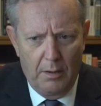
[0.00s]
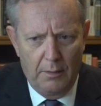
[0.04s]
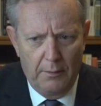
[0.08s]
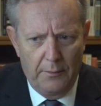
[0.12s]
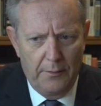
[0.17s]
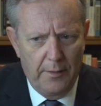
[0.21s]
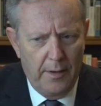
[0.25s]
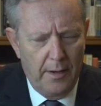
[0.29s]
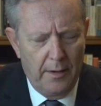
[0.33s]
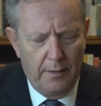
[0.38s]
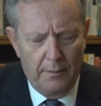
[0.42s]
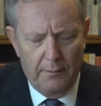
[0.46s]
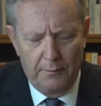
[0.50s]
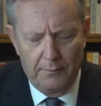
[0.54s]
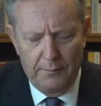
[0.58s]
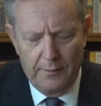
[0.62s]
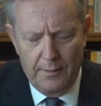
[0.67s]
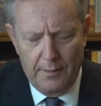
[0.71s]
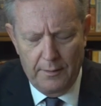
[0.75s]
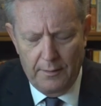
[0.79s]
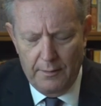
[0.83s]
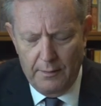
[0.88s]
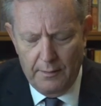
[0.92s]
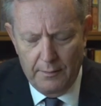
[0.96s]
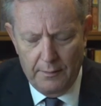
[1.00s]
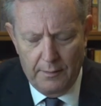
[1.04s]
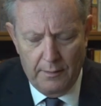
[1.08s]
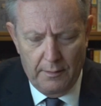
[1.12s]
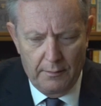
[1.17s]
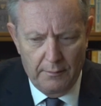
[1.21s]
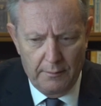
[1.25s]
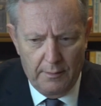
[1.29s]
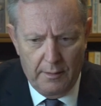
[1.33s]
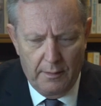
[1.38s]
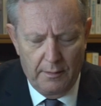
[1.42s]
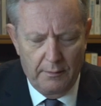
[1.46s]
No, not
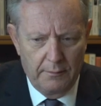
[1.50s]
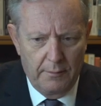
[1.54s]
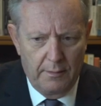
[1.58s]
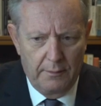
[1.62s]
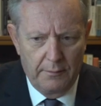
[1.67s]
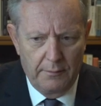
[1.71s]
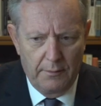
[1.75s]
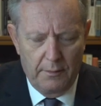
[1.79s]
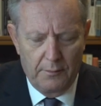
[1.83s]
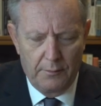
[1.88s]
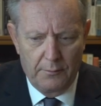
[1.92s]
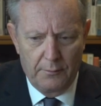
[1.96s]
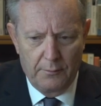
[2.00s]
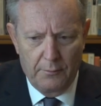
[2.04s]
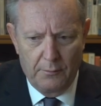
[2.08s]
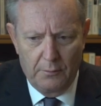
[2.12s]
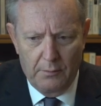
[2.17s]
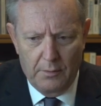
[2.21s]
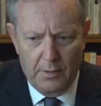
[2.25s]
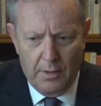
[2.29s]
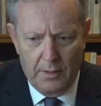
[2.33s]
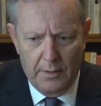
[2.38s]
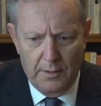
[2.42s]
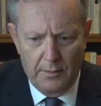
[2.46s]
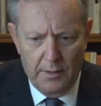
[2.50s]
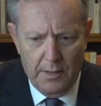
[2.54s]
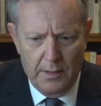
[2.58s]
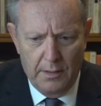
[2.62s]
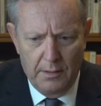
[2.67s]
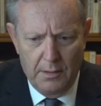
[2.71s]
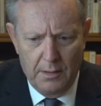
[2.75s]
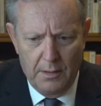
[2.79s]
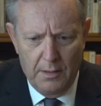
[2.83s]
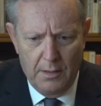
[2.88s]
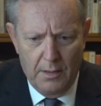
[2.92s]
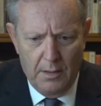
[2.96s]
at all.
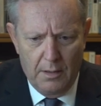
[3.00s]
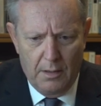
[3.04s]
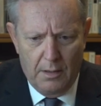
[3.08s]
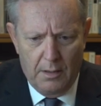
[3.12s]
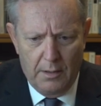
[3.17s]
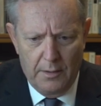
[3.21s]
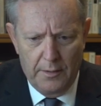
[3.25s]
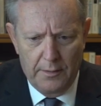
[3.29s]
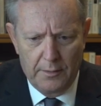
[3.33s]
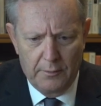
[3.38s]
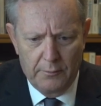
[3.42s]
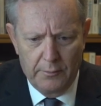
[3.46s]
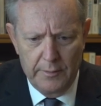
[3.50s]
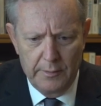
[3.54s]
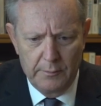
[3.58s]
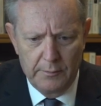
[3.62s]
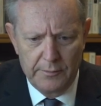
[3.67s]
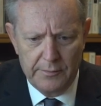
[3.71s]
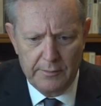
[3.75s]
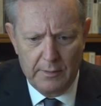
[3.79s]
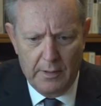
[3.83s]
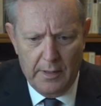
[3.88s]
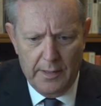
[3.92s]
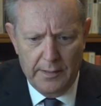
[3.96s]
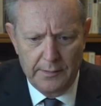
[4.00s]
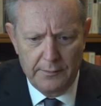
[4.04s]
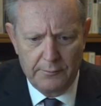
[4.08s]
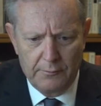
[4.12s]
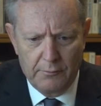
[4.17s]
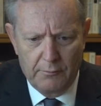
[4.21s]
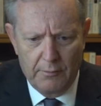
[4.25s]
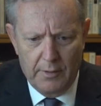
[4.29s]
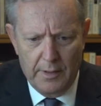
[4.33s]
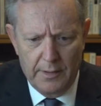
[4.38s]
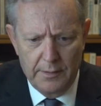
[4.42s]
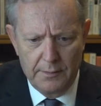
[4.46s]
I agree with the late,
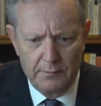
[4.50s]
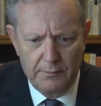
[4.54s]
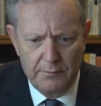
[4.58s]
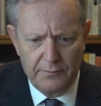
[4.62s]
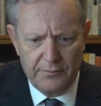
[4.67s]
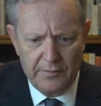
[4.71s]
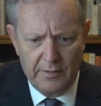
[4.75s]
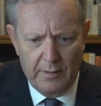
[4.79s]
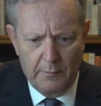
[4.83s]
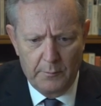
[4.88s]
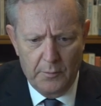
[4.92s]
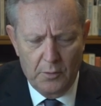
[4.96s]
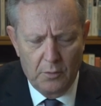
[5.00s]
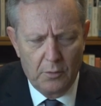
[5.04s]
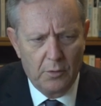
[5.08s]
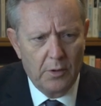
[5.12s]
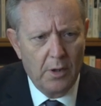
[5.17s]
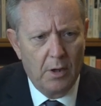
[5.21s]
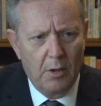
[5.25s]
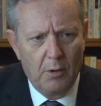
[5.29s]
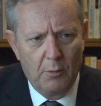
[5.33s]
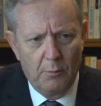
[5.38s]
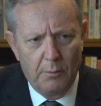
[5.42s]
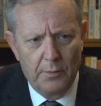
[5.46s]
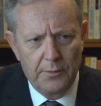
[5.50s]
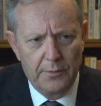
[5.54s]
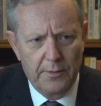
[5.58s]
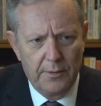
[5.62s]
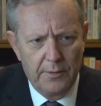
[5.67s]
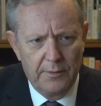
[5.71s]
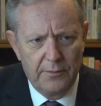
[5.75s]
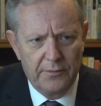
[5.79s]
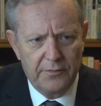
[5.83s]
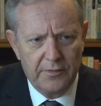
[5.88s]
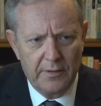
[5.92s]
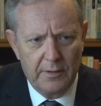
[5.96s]
great Samuel Goldwyn,
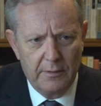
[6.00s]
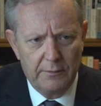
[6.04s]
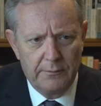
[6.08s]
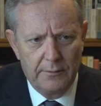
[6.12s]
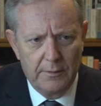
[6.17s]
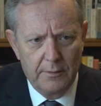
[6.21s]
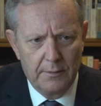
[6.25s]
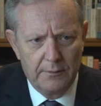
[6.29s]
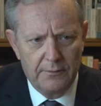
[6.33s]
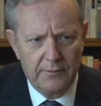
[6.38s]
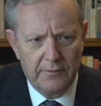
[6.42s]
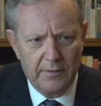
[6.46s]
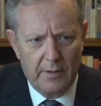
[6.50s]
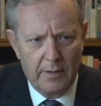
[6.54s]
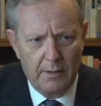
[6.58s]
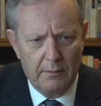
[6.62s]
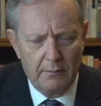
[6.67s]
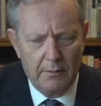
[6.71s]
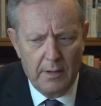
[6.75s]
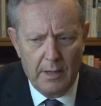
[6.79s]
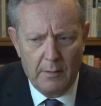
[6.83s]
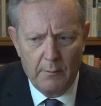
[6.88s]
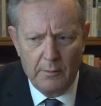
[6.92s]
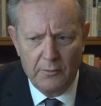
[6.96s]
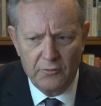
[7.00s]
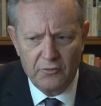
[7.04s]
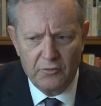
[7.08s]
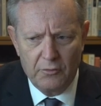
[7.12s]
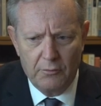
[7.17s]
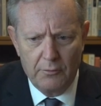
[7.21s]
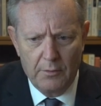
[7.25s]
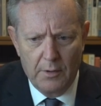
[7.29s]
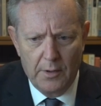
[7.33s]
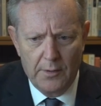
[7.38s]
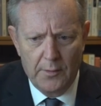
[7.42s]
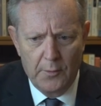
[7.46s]
who said that no one
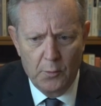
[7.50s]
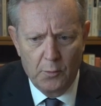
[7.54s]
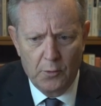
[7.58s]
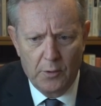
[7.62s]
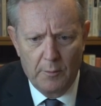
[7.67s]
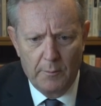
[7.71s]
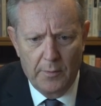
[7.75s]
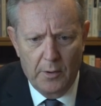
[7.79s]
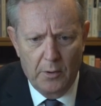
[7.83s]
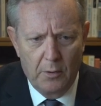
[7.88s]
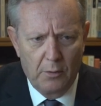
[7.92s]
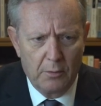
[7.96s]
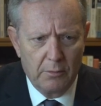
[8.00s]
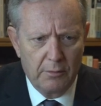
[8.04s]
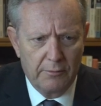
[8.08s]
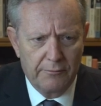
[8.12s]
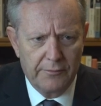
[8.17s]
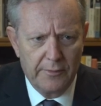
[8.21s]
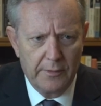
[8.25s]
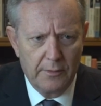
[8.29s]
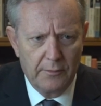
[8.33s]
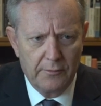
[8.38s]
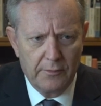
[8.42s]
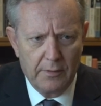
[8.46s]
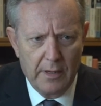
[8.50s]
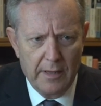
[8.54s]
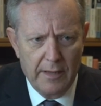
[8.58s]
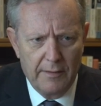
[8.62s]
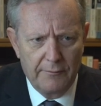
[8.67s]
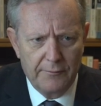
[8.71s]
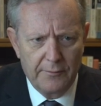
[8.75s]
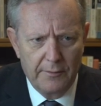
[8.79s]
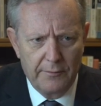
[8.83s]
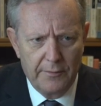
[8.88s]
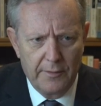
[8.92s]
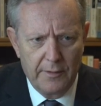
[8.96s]
should write an autobiography until
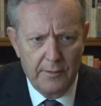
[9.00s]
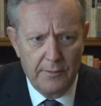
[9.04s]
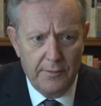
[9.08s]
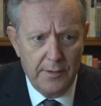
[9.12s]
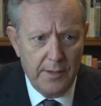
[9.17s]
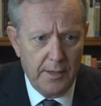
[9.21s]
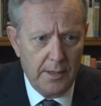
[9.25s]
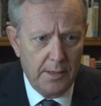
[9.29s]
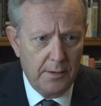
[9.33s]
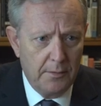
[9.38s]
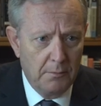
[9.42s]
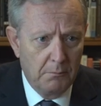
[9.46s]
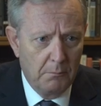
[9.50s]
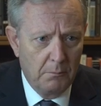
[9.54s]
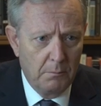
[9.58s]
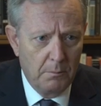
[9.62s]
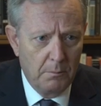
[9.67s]
after they're dead.